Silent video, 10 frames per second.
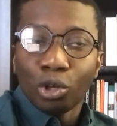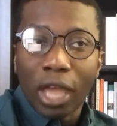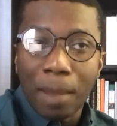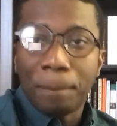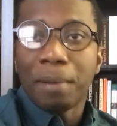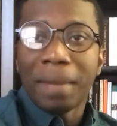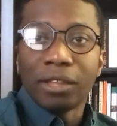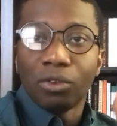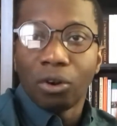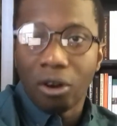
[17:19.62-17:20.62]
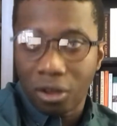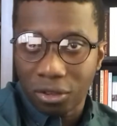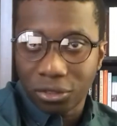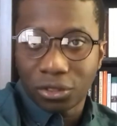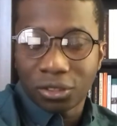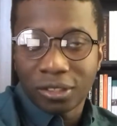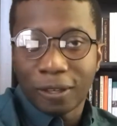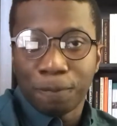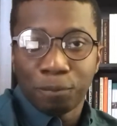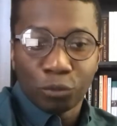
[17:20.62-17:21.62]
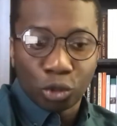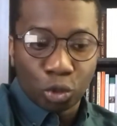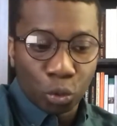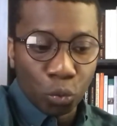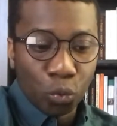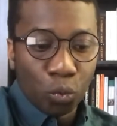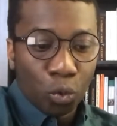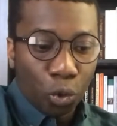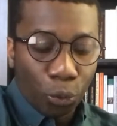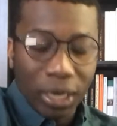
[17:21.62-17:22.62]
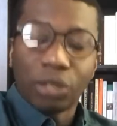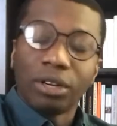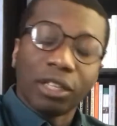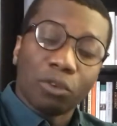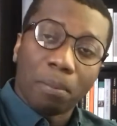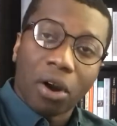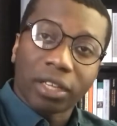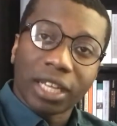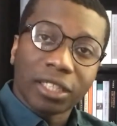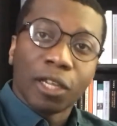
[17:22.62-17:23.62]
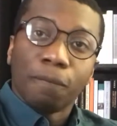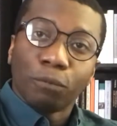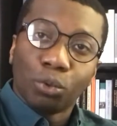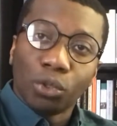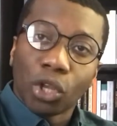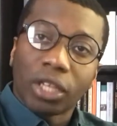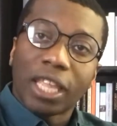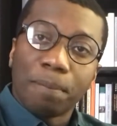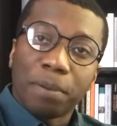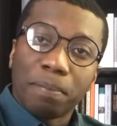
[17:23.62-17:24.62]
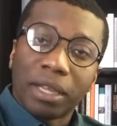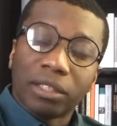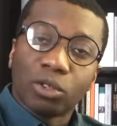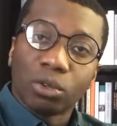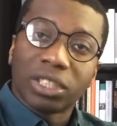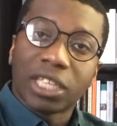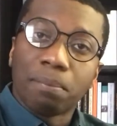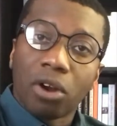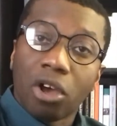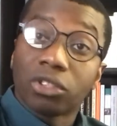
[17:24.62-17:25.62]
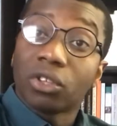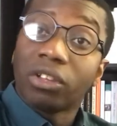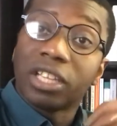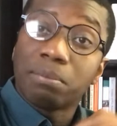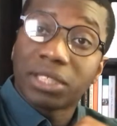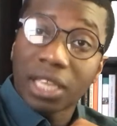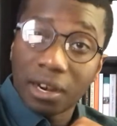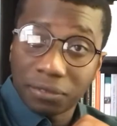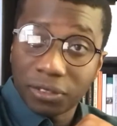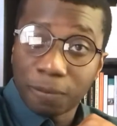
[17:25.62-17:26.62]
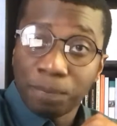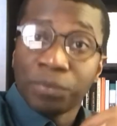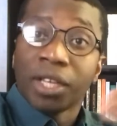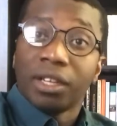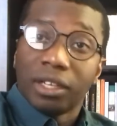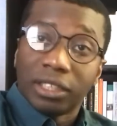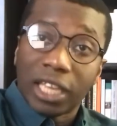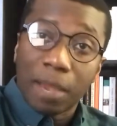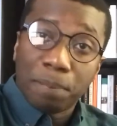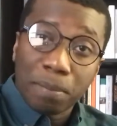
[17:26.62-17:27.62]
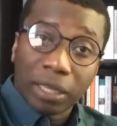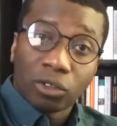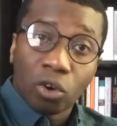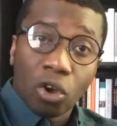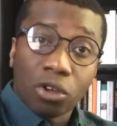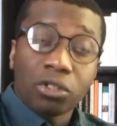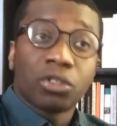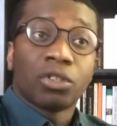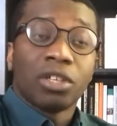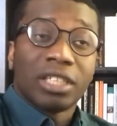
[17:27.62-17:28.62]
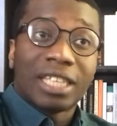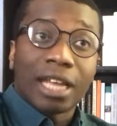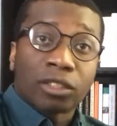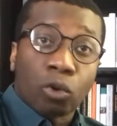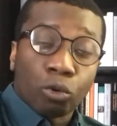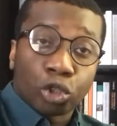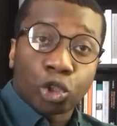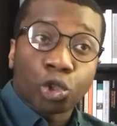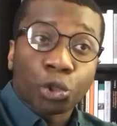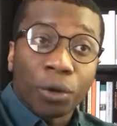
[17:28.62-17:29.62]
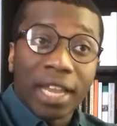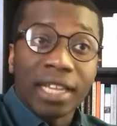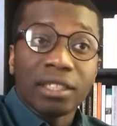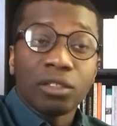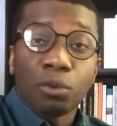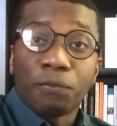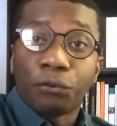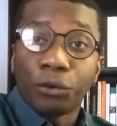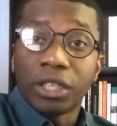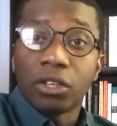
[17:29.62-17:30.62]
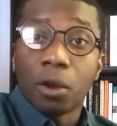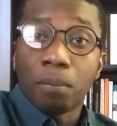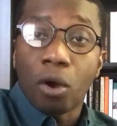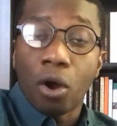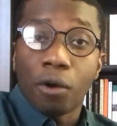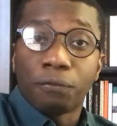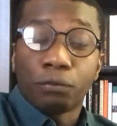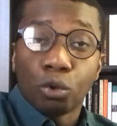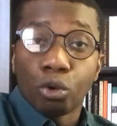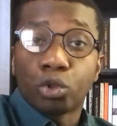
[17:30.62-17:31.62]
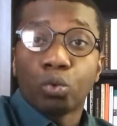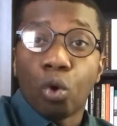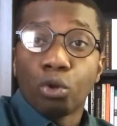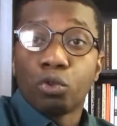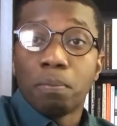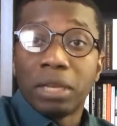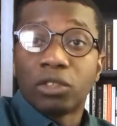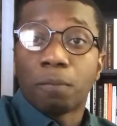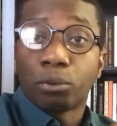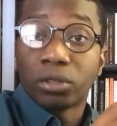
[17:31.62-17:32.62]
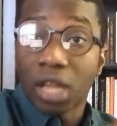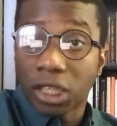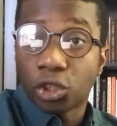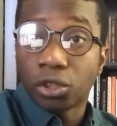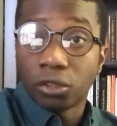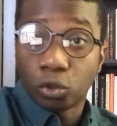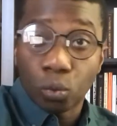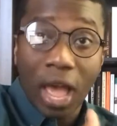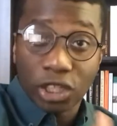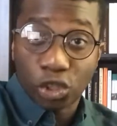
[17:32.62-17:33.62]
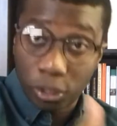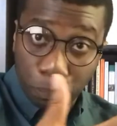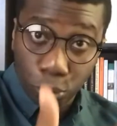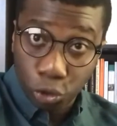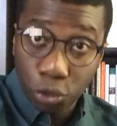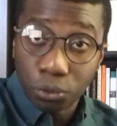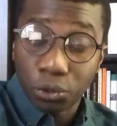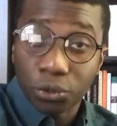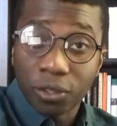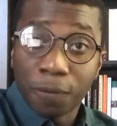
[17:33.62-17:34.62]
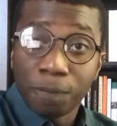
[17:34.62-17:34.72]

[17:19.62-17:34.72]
implement the laws to regulate the market do not implement those same laws on themselves. They implement laws that constrain the freedom of those who own the means of production to actually produce.